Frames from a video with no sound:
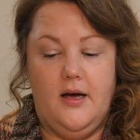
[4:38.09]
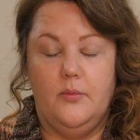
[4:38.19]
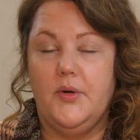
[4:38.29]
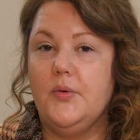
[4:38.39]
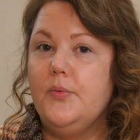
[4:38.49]

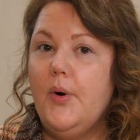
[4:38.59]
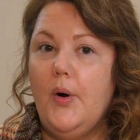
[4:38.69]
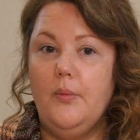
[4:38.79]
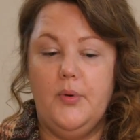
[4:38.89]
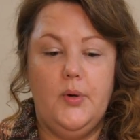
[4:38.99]
with
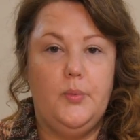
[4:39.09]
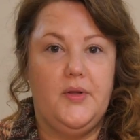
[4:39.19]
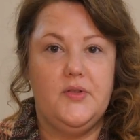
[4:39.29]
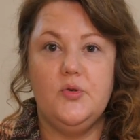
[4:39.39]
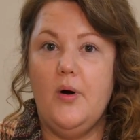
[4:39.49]
rope,
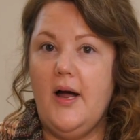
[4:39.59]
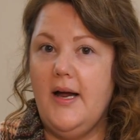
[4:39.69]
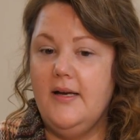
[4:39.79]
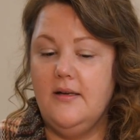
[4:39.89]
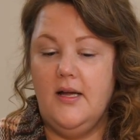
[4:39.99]
with
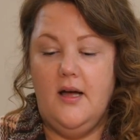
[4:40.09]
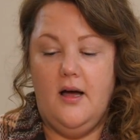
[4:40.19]
twine,